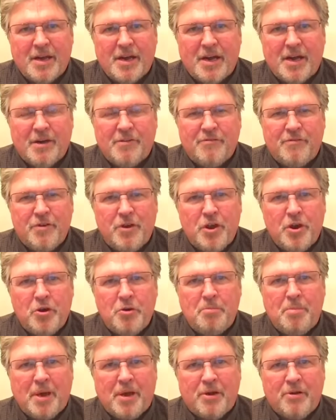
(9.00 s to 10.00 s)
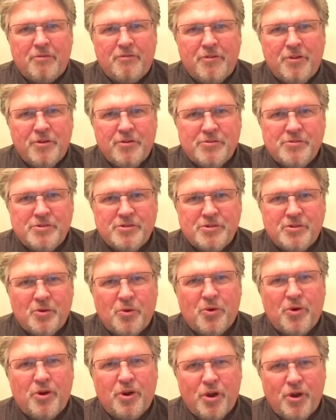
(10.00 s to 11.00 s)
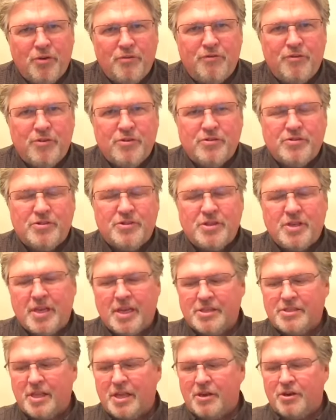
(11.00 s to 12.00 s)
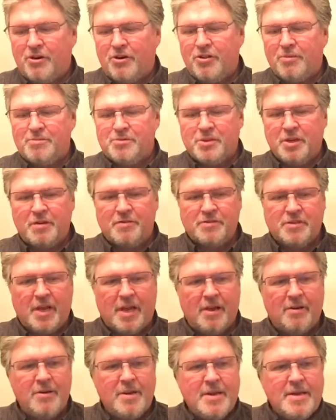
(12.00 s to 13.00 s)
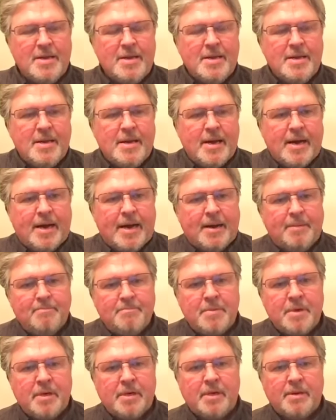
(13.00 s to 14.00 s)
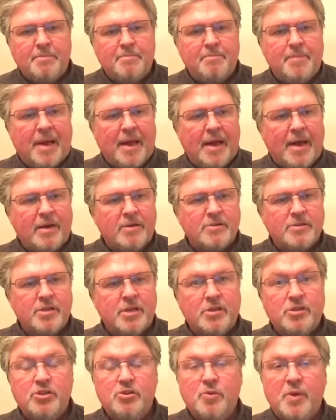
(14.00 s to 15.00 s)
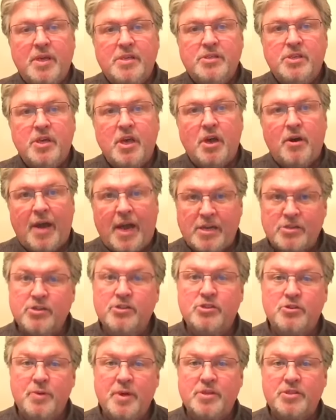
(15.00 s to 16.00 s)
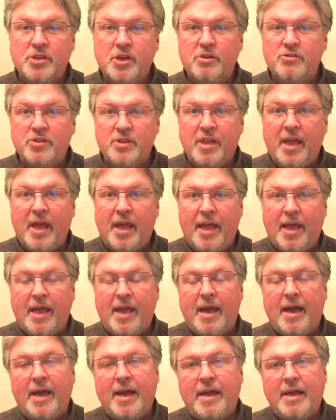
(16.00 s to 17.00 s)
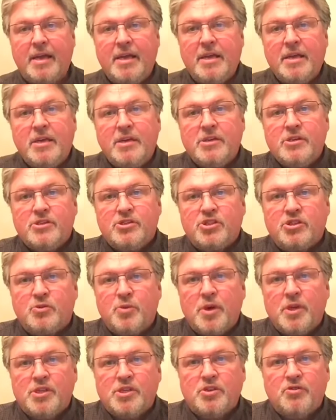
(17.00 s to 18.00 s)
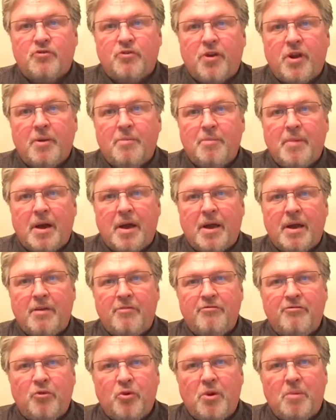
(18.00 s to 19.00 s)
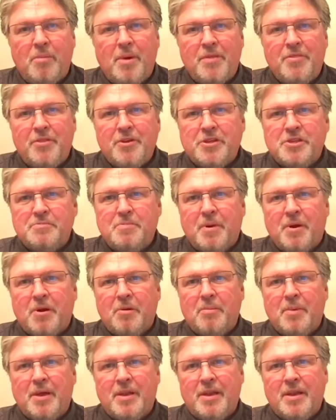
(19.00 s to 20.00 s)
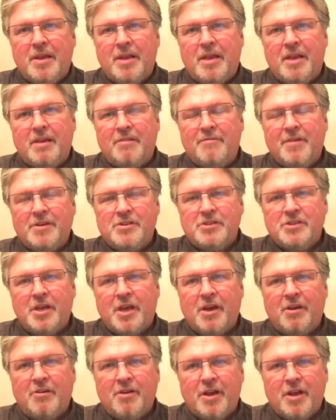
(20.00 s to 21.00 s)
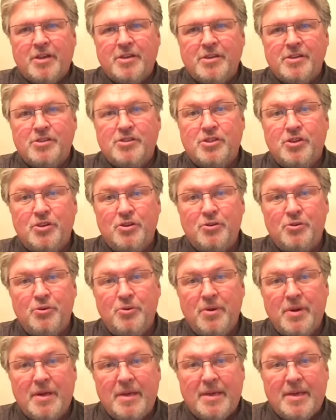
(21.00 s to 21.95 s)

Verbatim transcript: of Know Better foods, or Know Foods as they call themselves now. Um, about uh, two weeks ago, actually two weeks ago today, I switched from my four month experiment in eating vegetarian to